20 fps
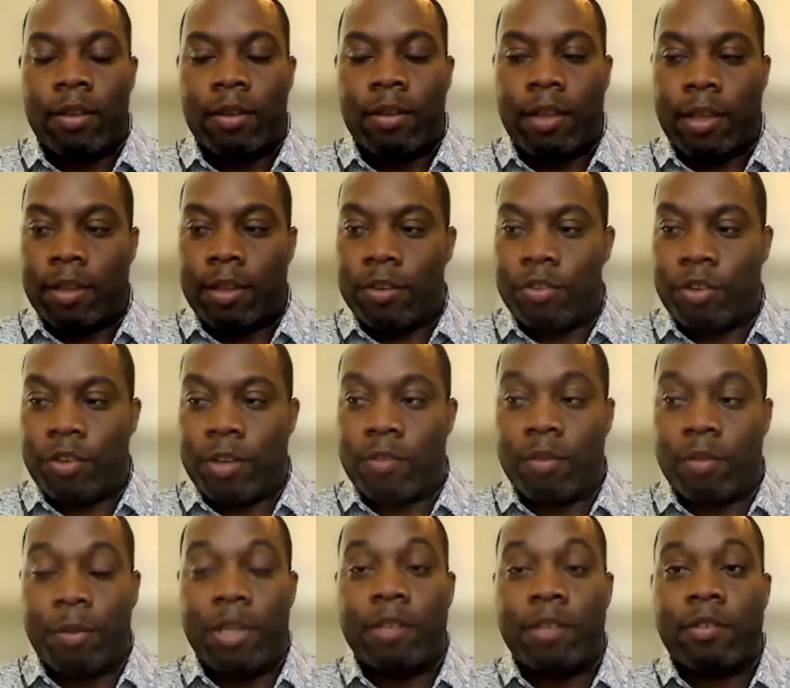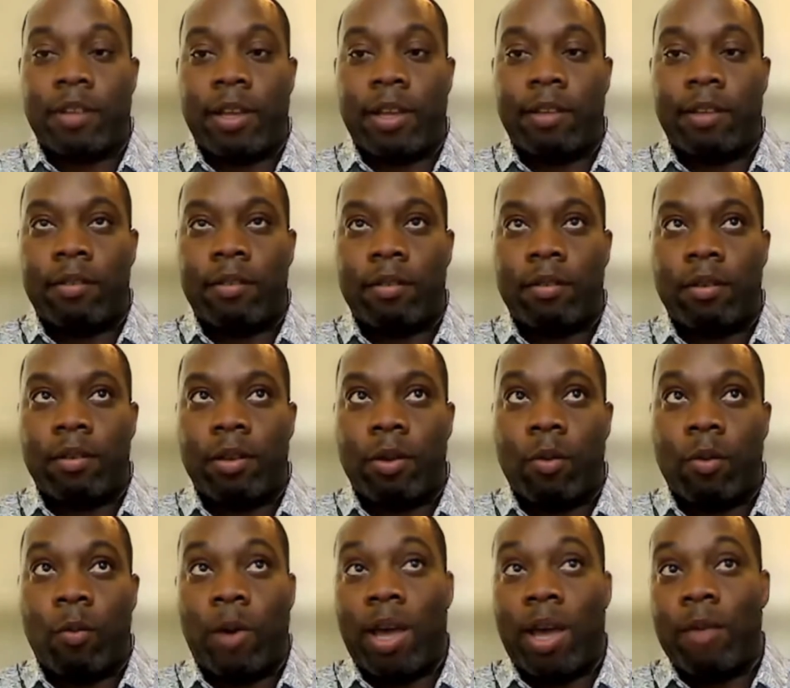I can share some insights and
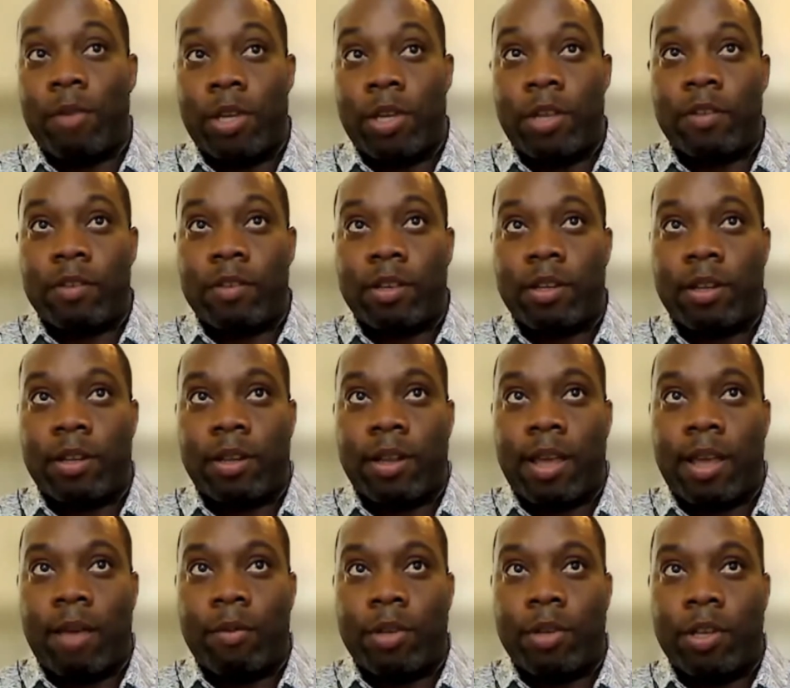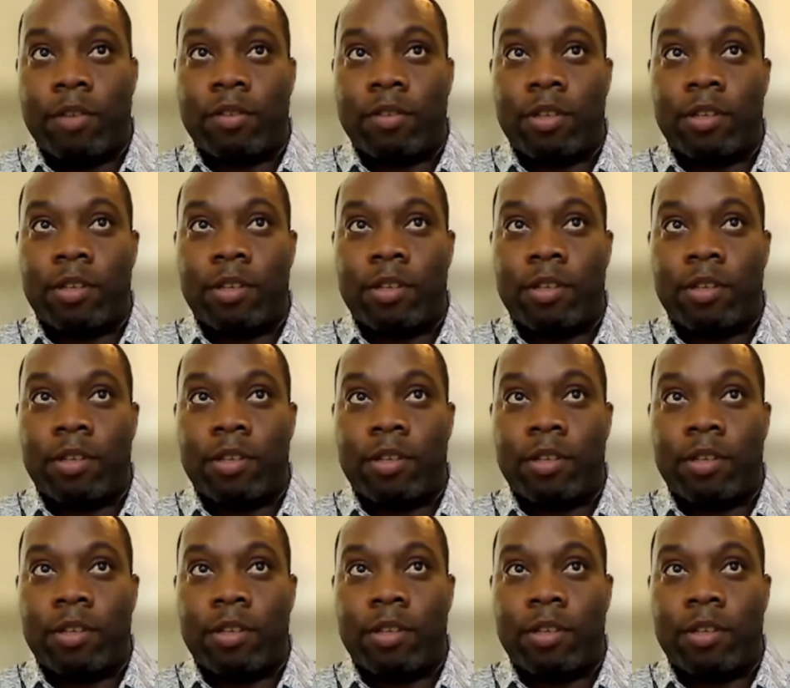why we're using it and how we're using it